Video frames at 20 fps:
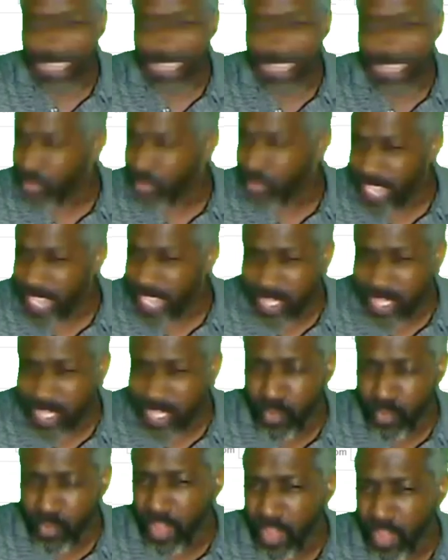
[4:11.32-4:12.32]
It's really not too
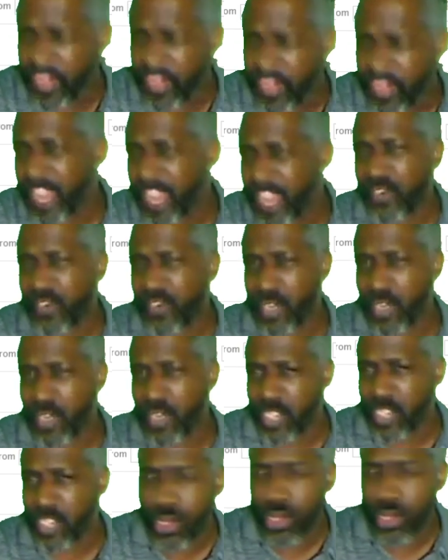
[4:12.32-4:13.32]
relevant as far
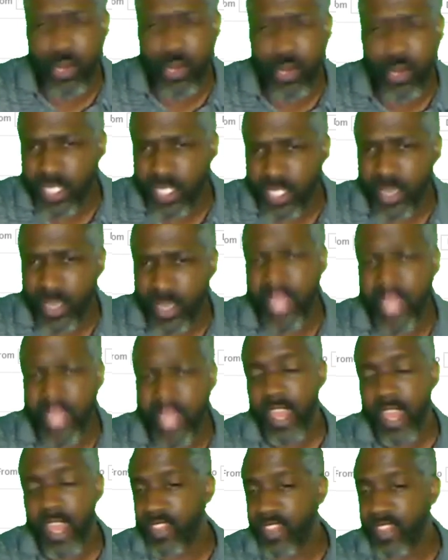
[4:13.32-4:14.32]
as who is doing it.
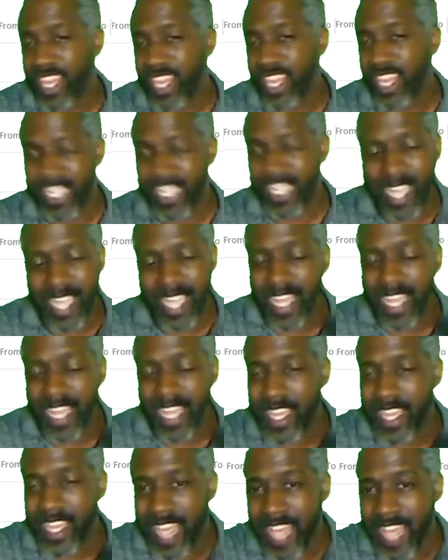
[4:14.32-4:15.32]
The thing is
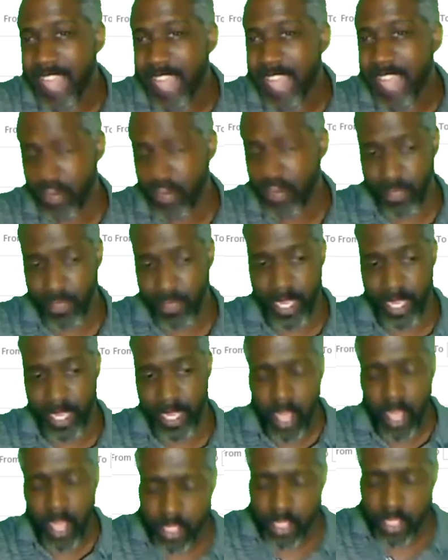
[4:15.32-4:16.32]
that they're doing it.
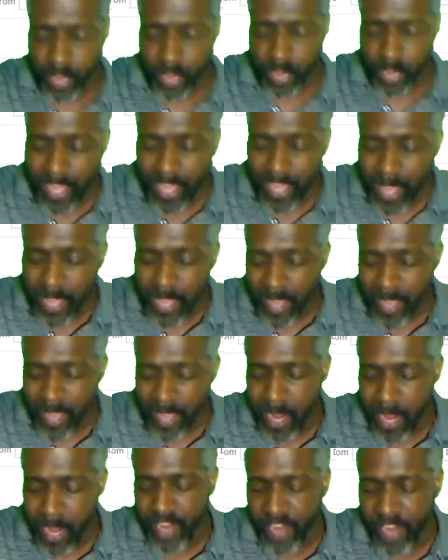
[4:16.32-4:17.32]
So keeping that in
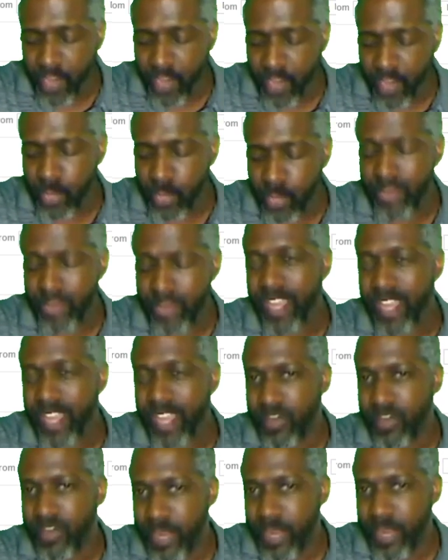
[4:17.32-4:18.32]
mind as far as
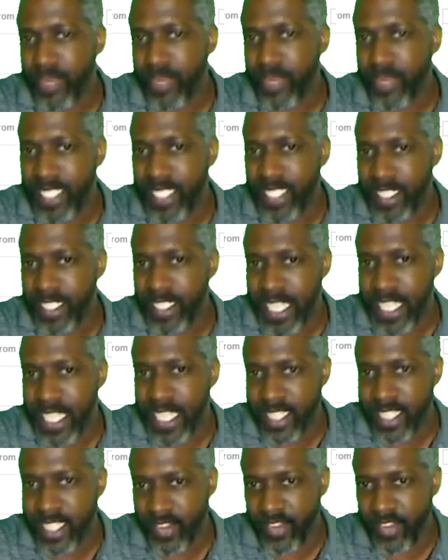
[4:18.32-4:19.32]
whenever we see this
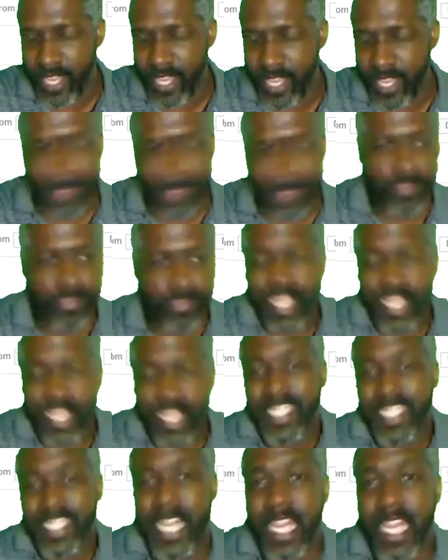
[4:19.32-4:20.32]
activity, it's not